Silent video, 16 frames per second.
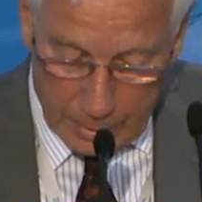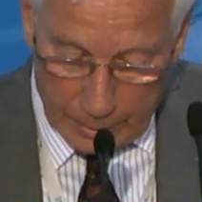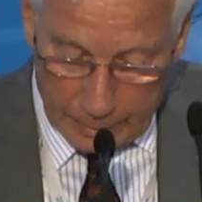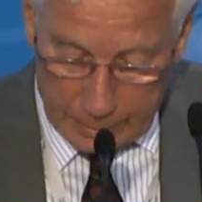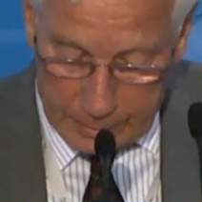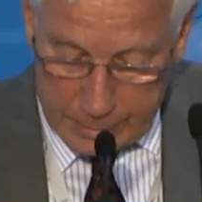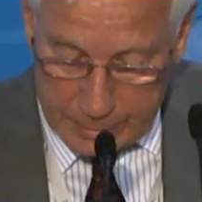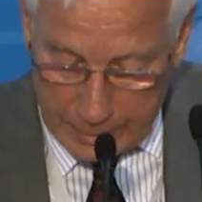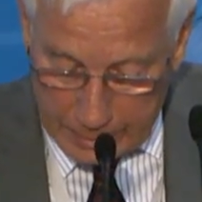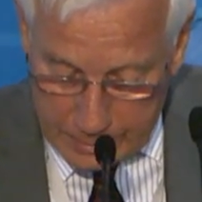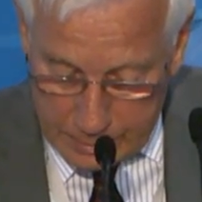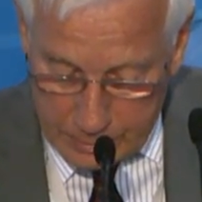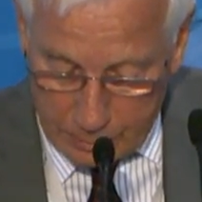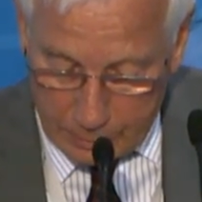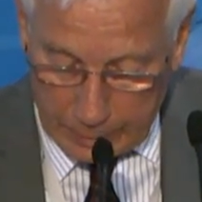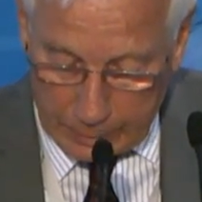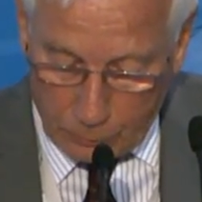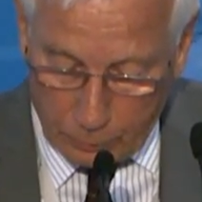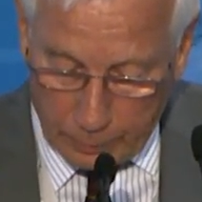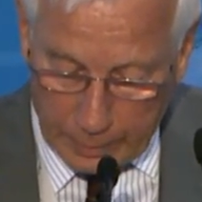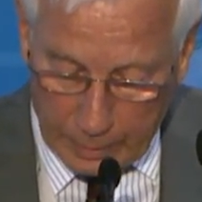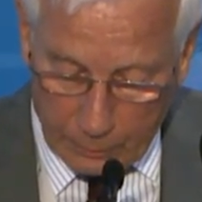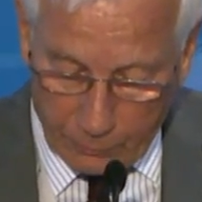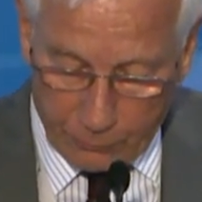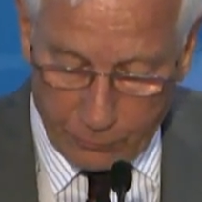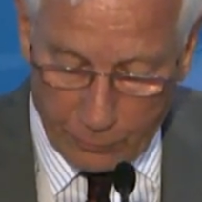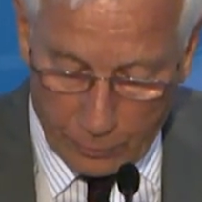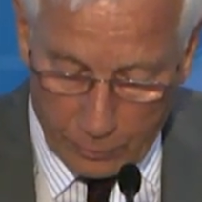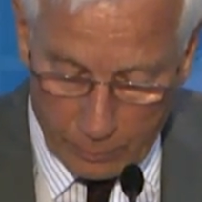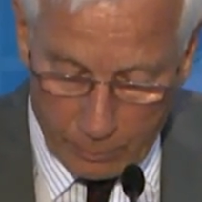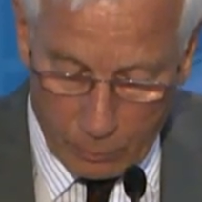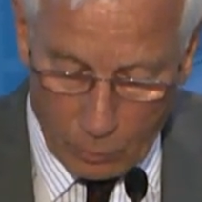it is necessary to
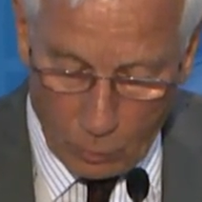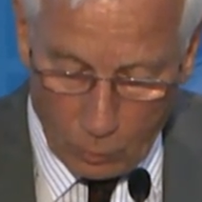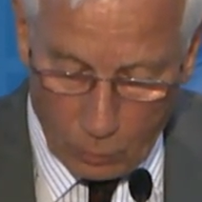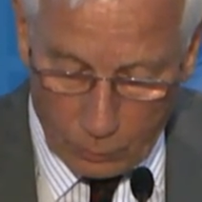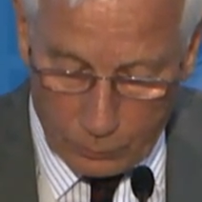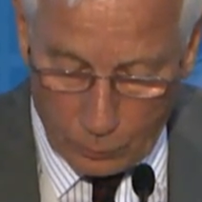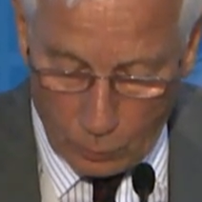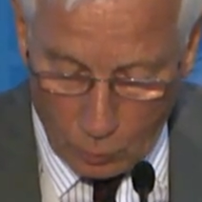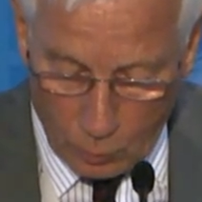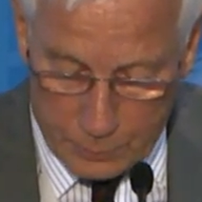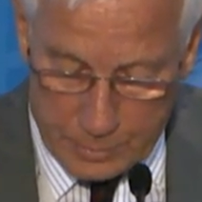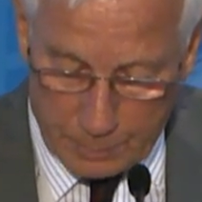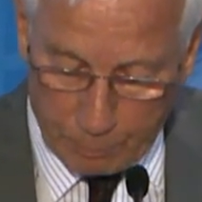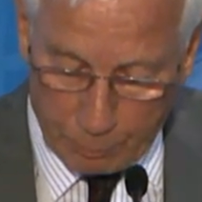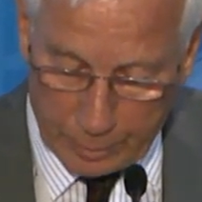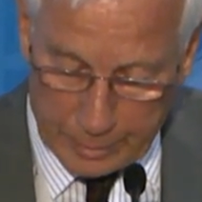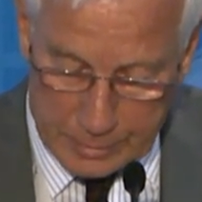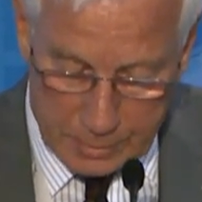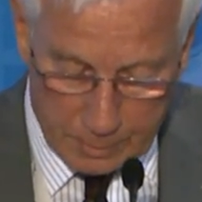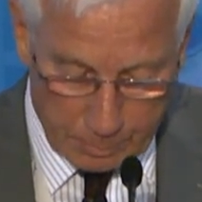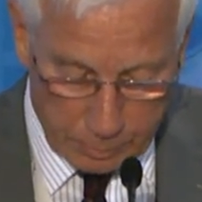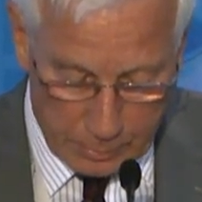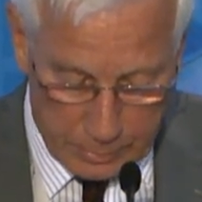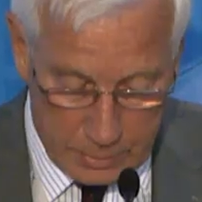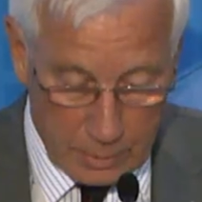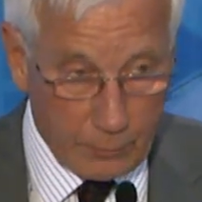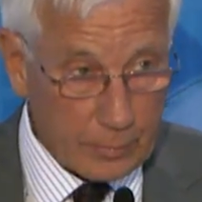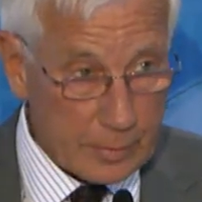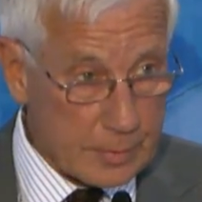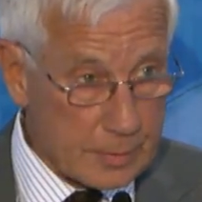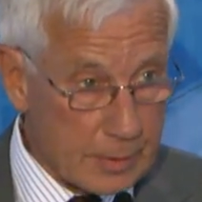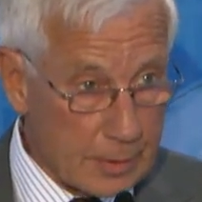reaffirm all norms and principles of the
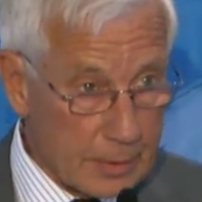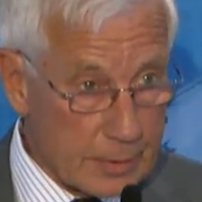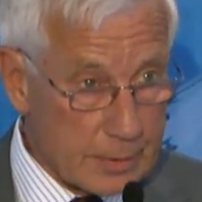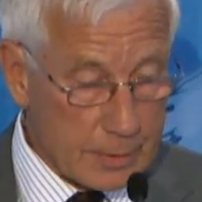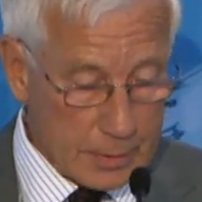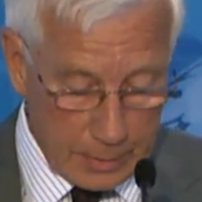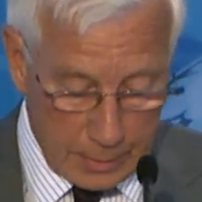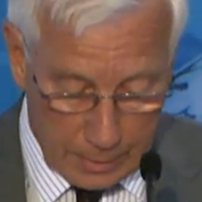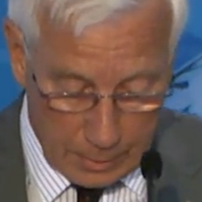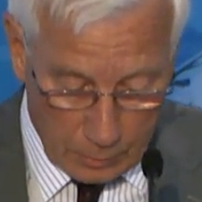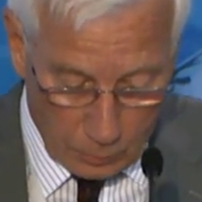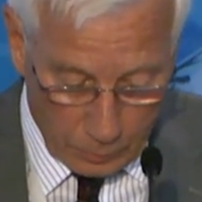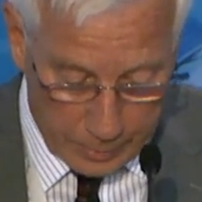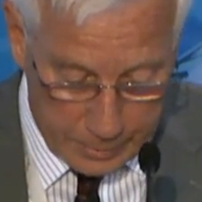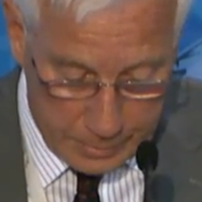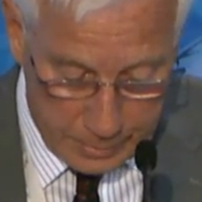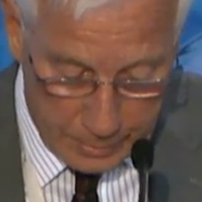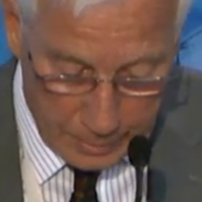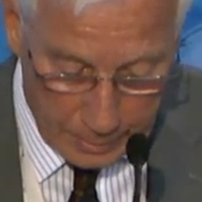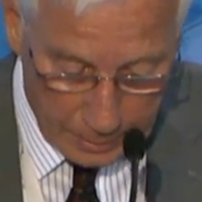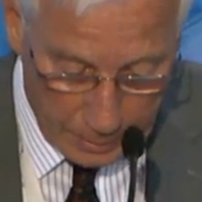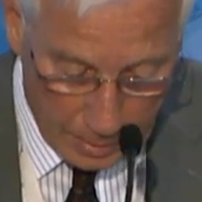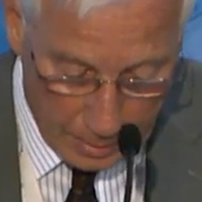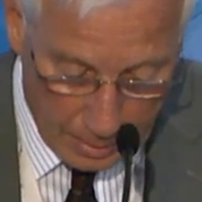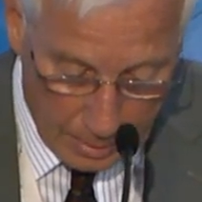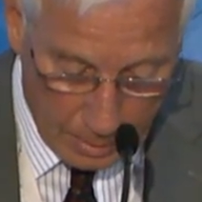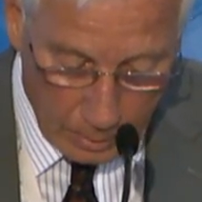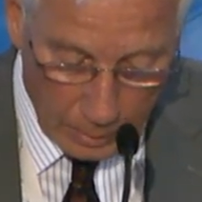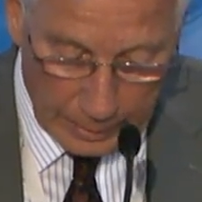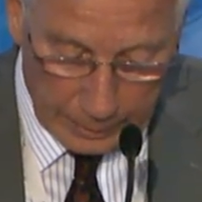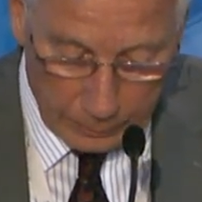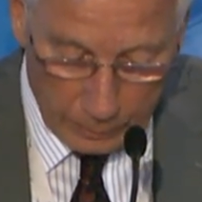CSC, OSCE,
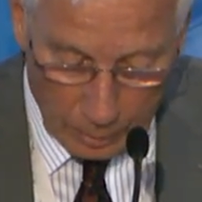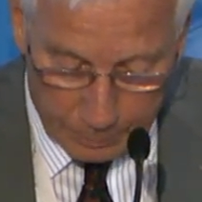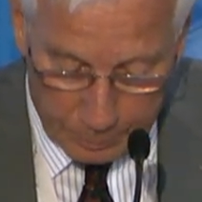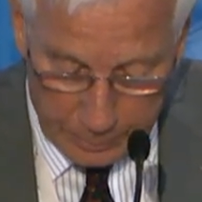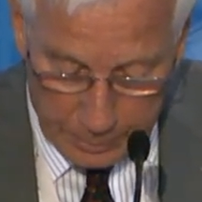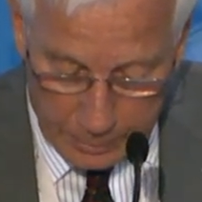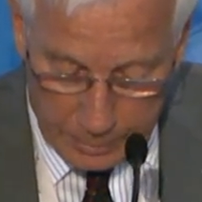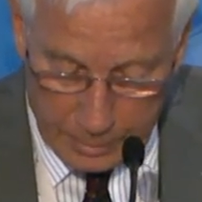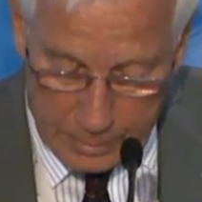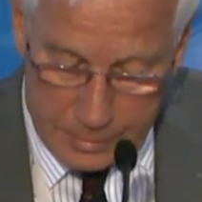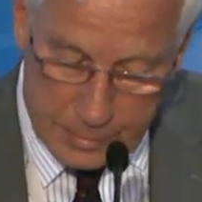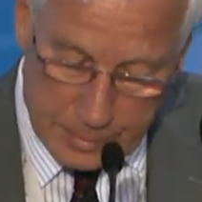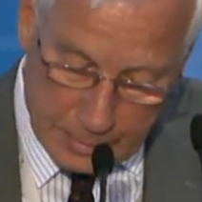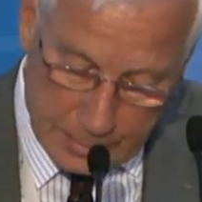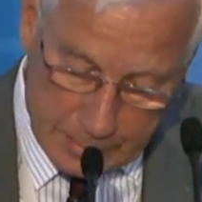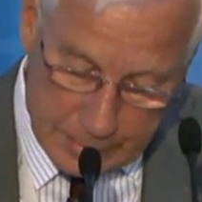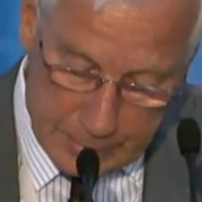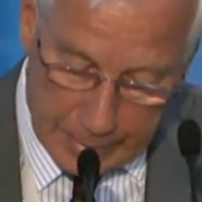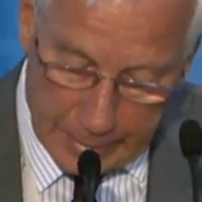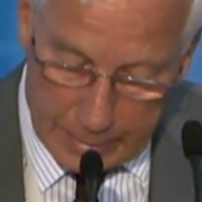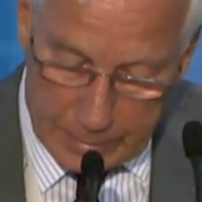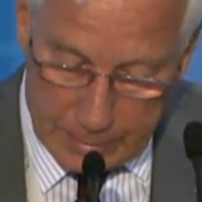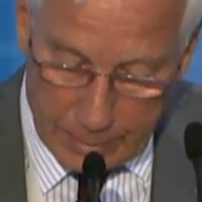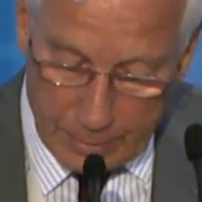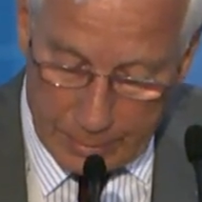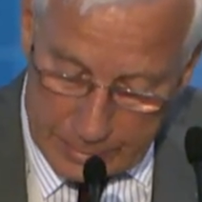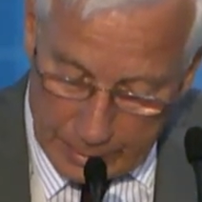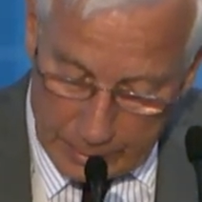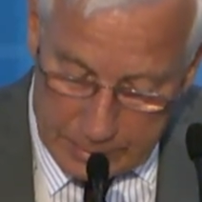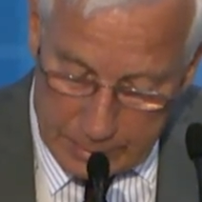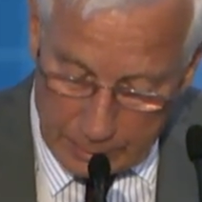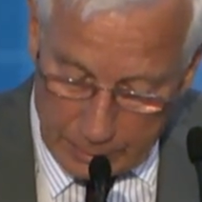adopted since the
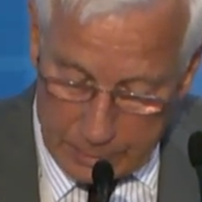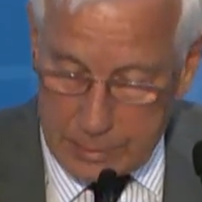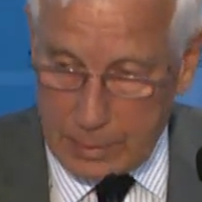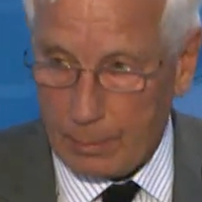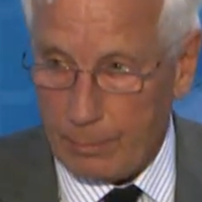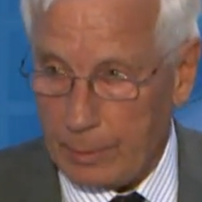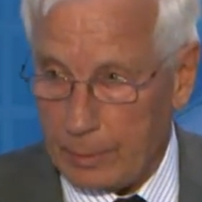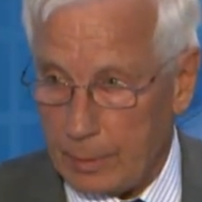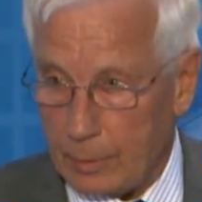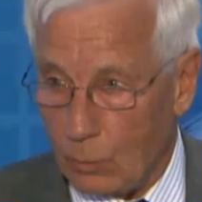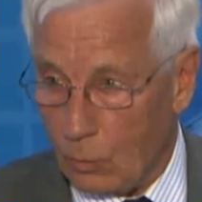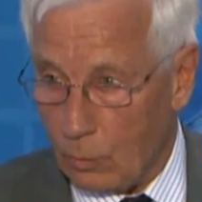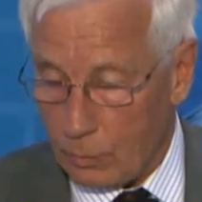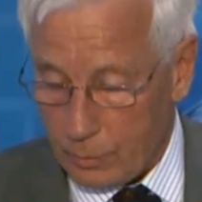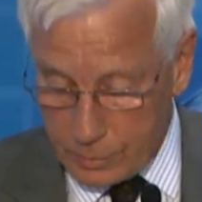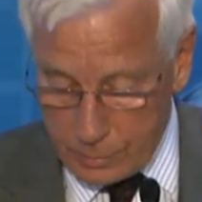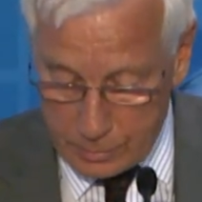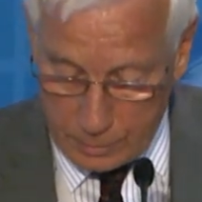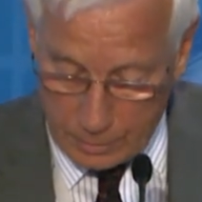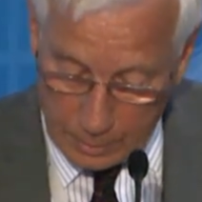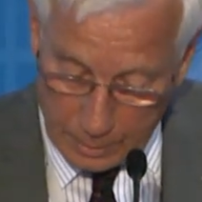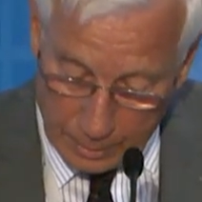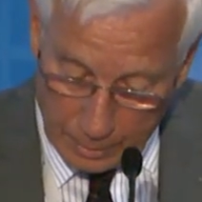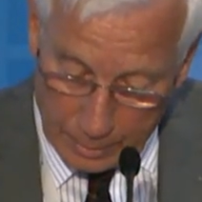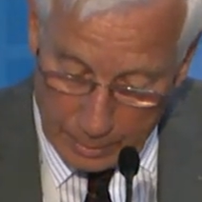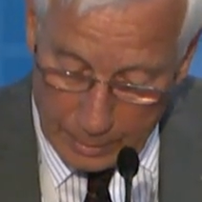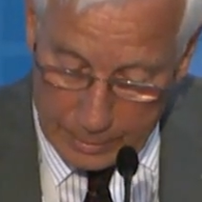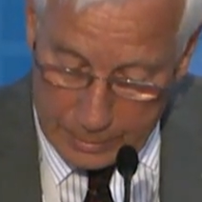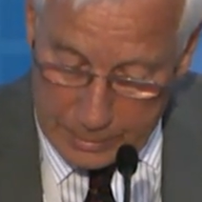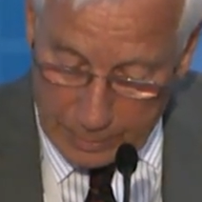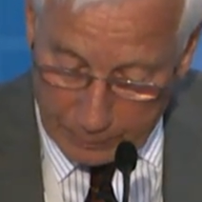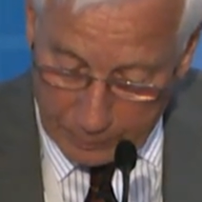Helsinki summit in August
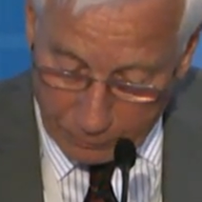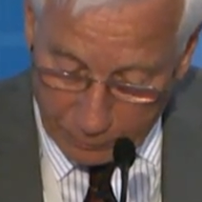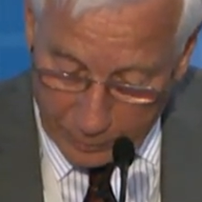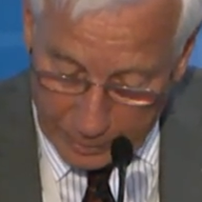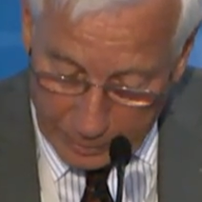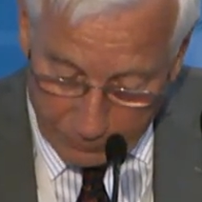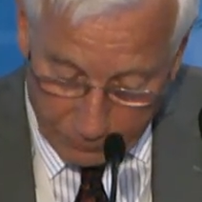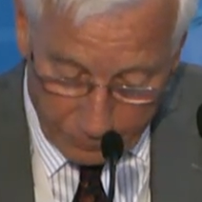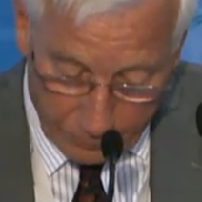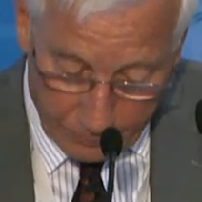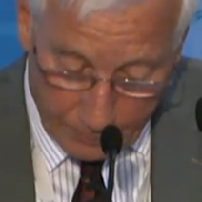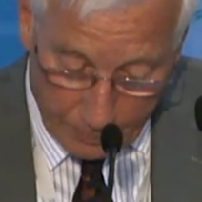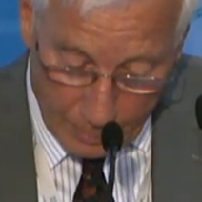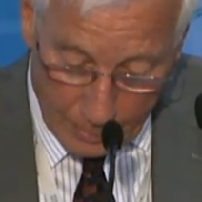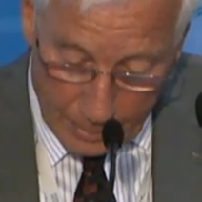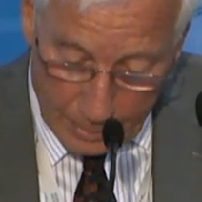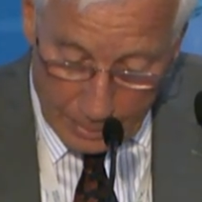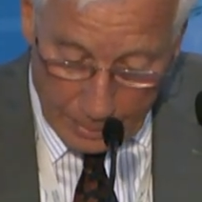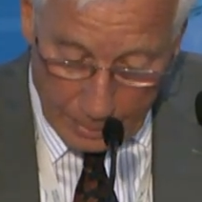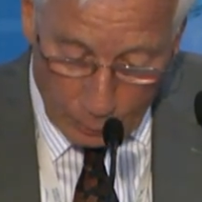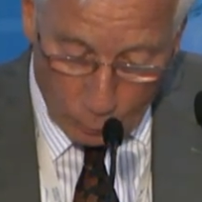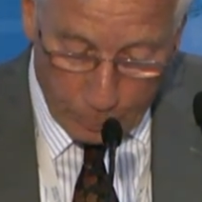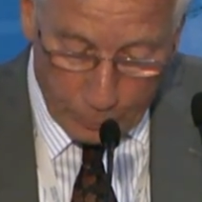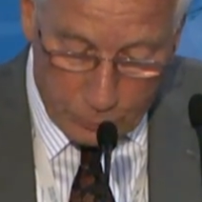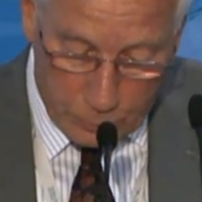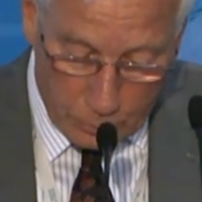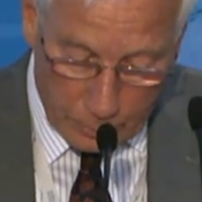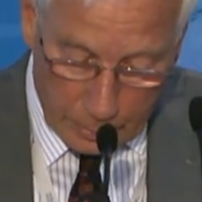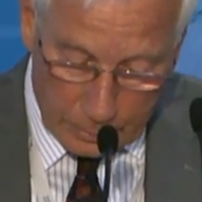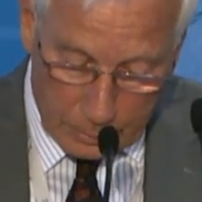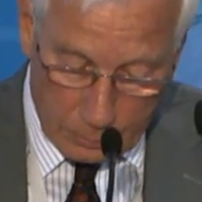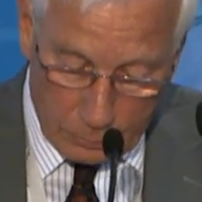75. An
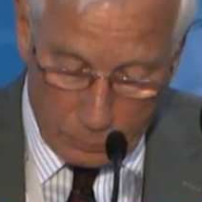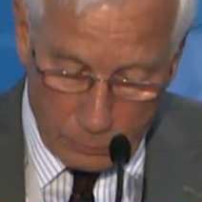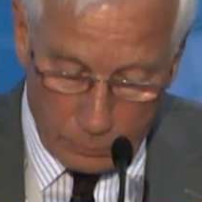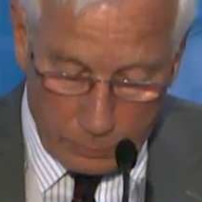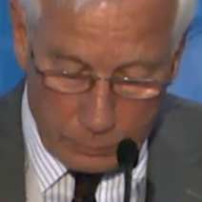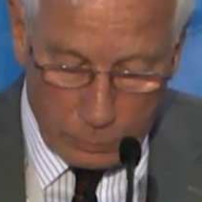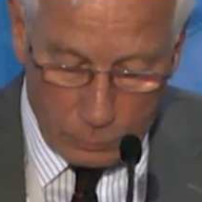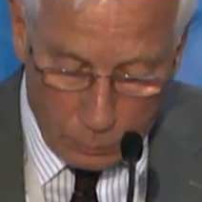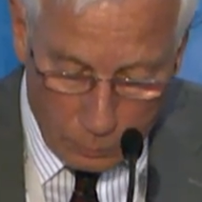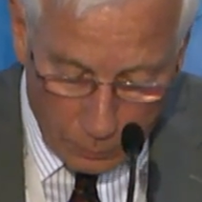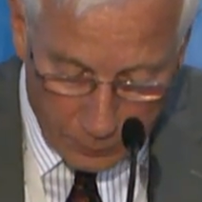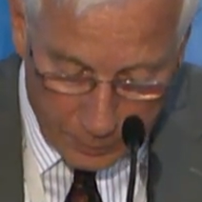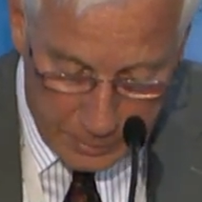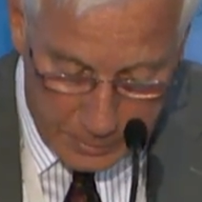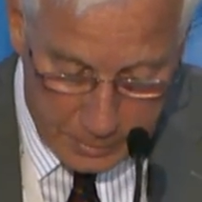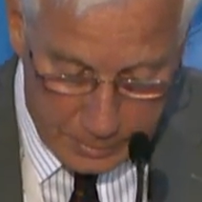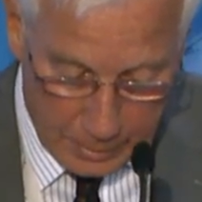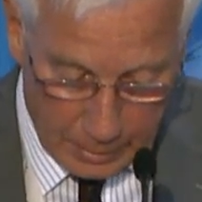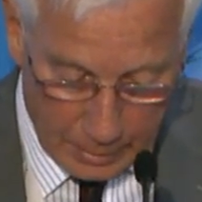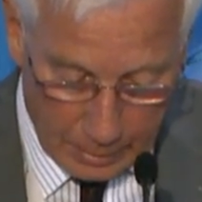opportunity to do this